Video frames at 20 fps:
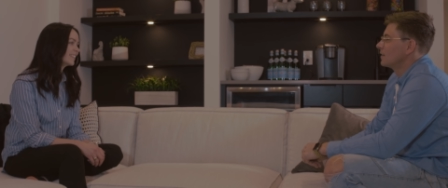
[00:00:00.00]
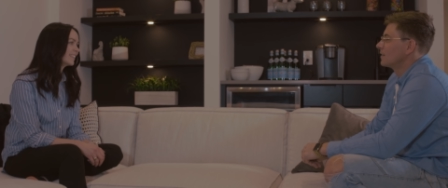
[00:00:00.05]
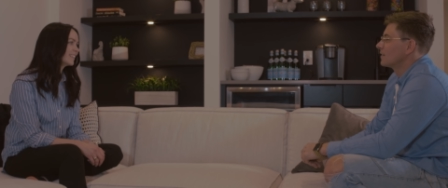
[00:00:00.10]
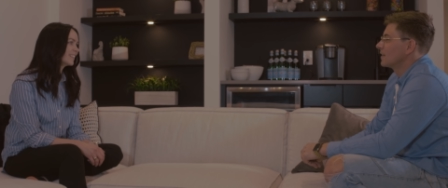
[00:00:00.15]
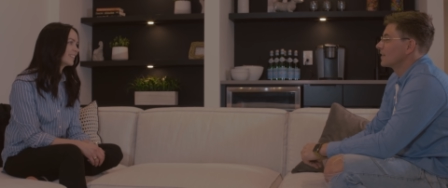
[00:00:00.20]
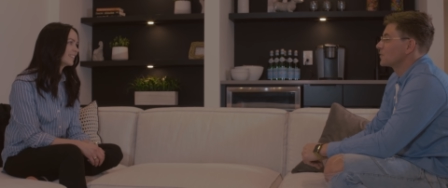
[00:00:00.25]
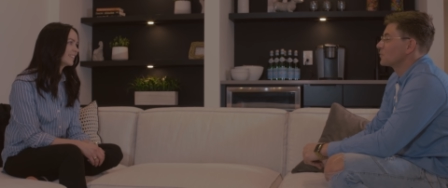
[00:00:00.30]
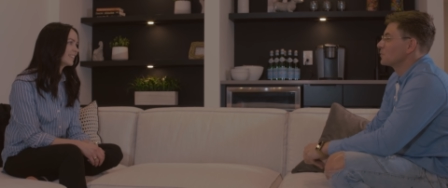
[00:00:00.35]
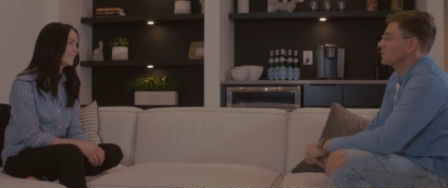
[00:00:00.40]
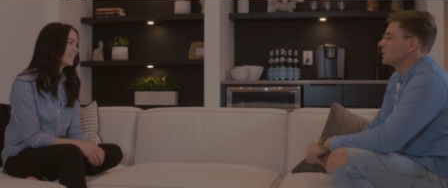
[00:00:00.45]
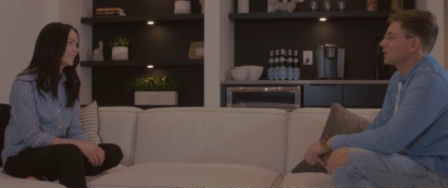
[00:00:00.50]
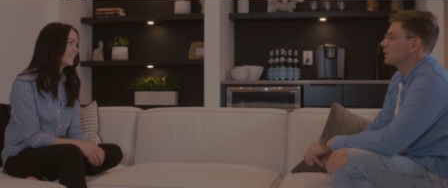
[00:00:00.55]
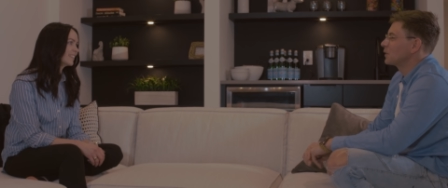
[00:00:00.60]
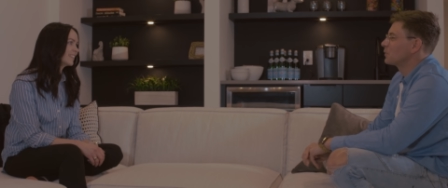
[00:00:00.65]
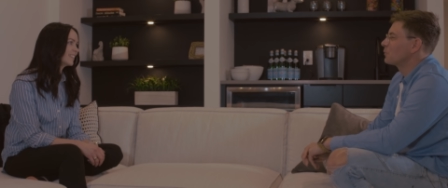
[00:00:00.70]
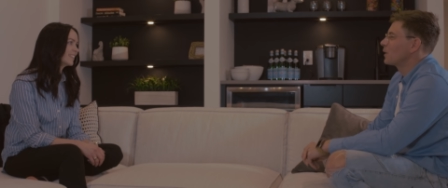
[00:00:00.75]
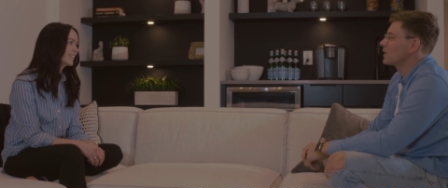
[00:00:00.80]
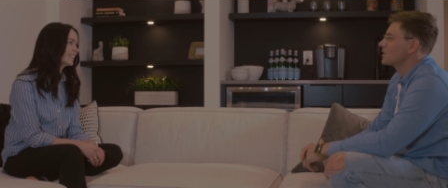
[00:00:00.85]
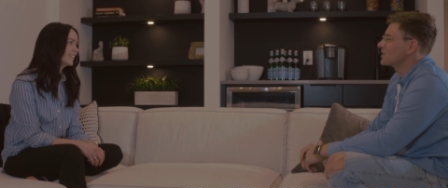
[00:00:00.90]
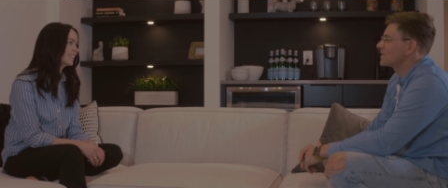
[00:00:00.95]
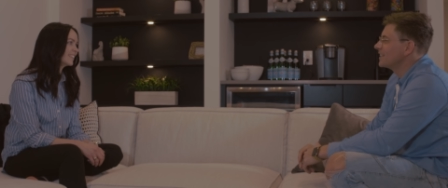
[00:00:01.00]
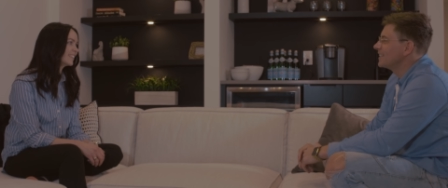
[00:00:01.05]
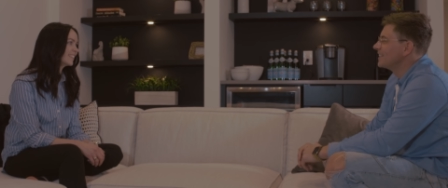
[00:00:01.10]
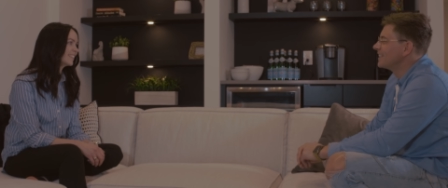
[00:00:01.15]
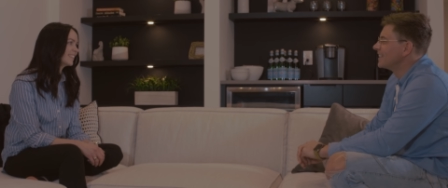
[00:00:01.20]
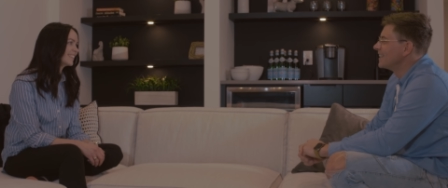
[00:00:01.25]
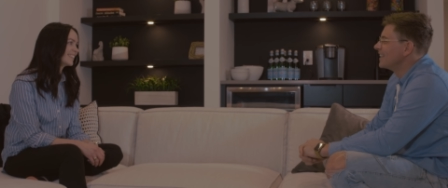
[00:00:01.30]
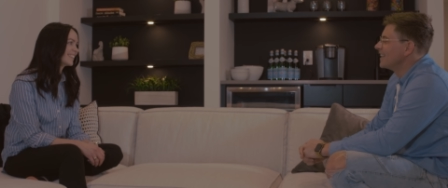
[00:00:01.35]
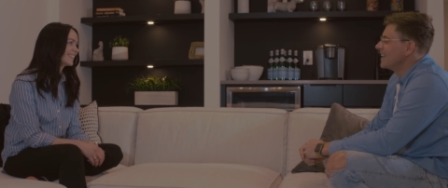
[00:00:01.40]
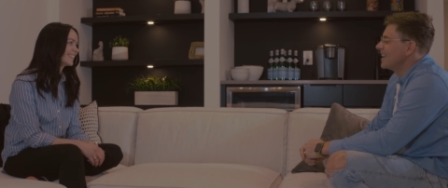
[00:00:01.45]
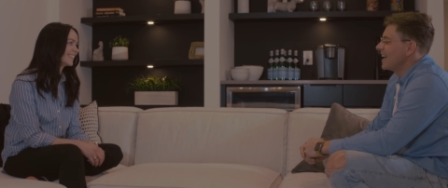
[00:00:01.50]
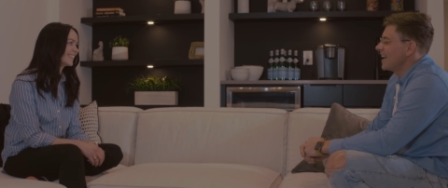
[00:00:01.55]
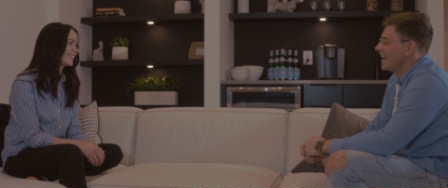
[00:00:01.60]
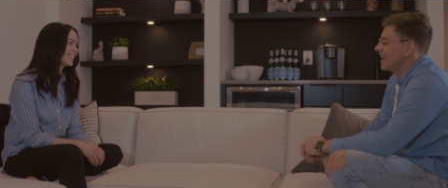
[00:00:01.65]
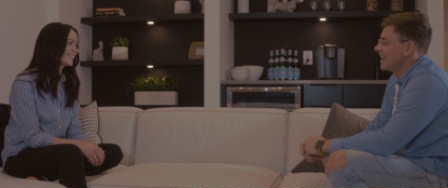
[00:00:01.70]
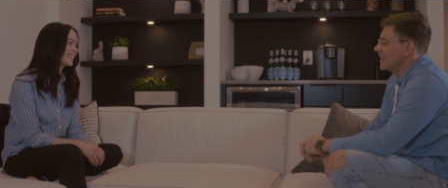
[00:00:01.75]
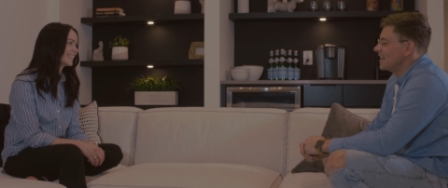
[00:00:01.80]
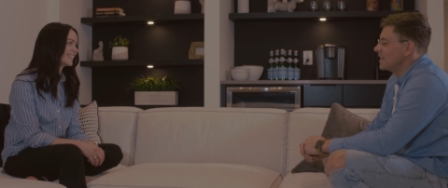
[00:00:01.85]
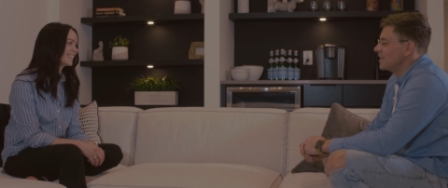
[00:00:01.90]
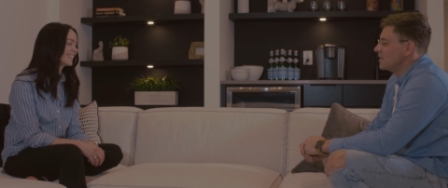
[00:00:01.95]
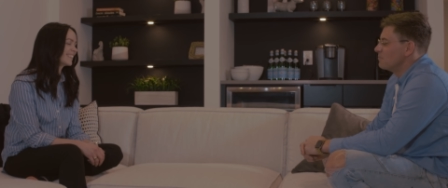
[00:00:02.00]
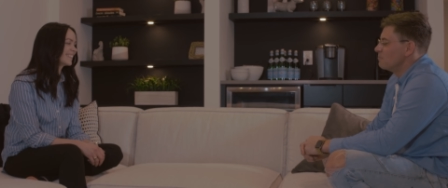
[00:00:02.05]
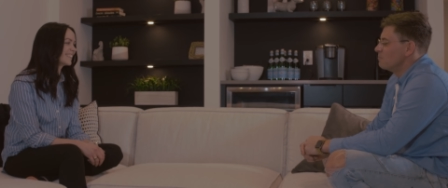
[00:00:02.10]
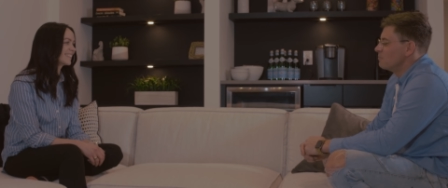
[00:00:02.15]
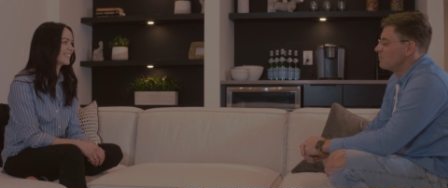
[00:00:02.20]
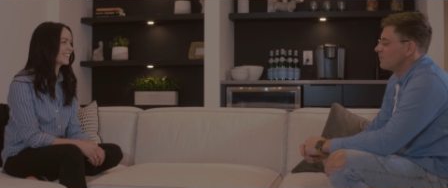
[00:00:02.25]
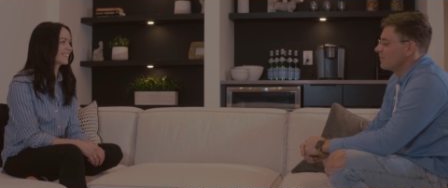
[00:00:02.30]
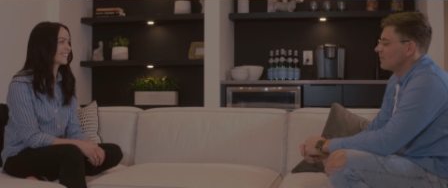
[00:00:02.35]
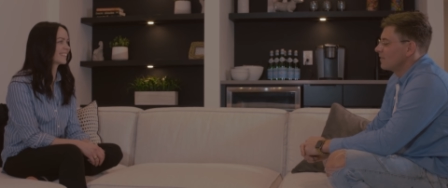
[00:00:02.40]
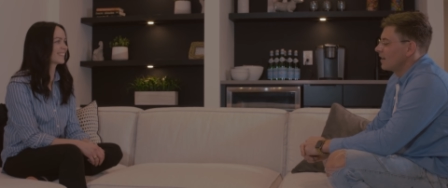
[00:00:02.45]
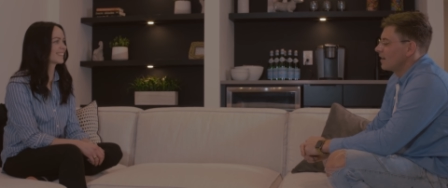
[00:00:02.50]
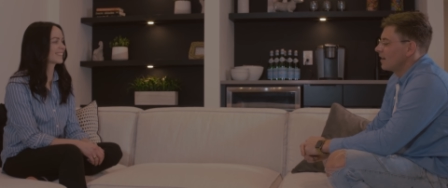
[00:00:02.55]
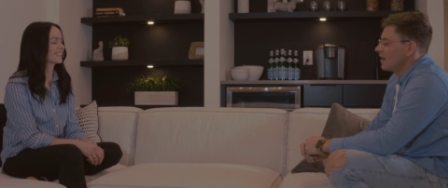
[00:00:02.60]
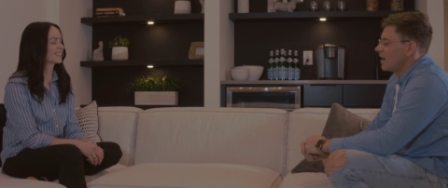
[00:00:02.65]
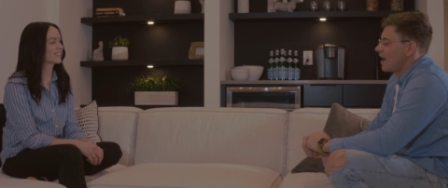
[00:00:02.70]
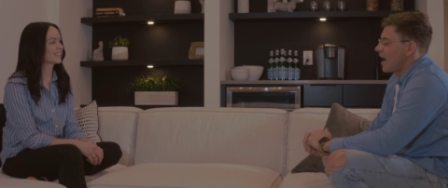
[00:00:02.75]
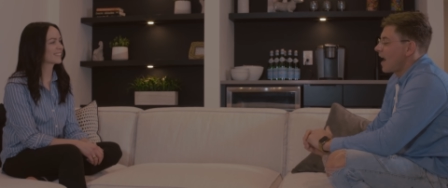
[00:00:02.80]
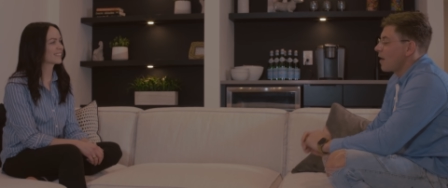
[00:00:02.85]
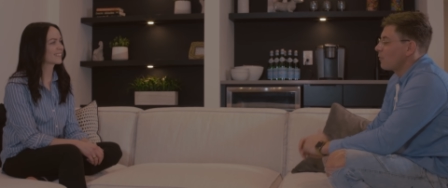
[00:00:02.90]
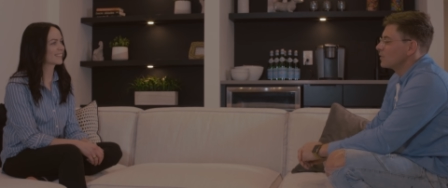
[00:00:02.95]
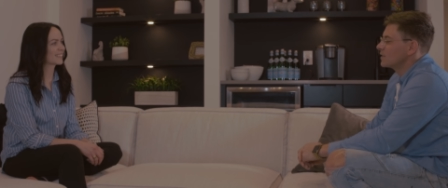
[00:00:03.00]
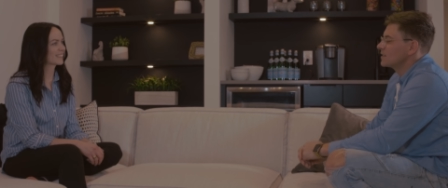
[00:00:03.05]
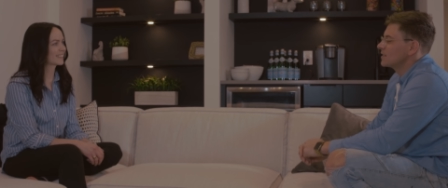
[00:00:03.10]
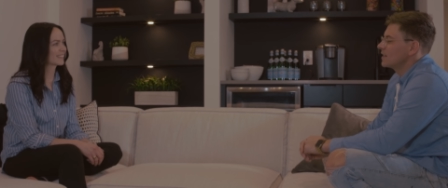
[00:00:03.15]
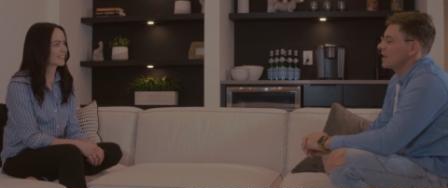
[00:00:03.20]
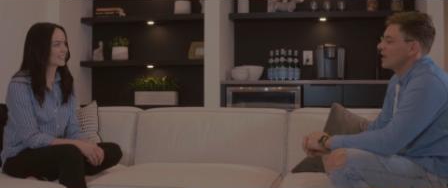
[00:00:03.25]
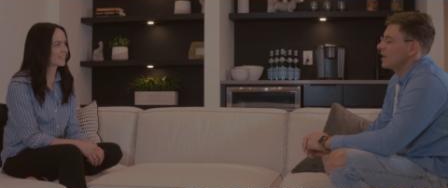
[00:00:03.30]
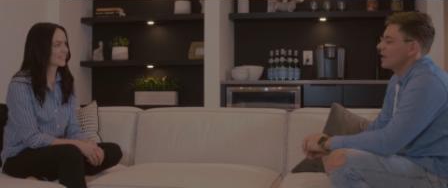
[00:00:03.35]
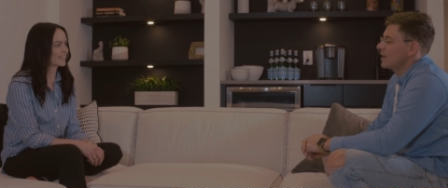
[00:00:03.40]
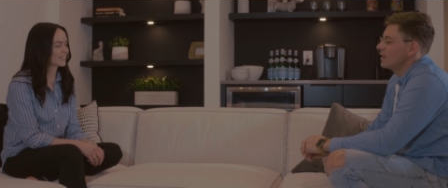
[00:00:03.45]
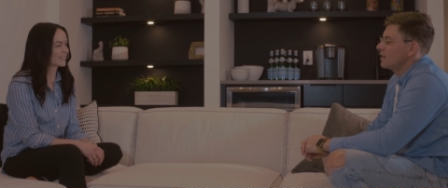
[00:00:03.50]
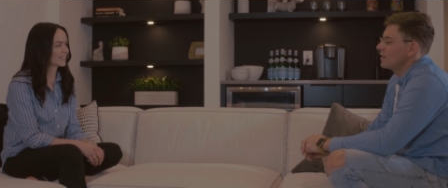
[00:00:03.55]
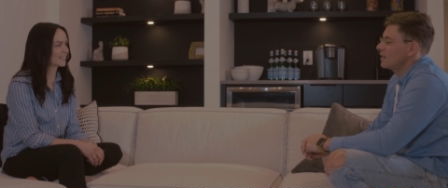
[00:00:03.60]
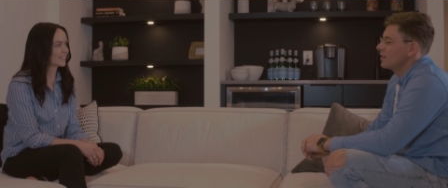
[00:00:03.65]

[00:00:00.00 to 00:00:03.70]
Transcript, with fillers: That's a really good question. Um, I would say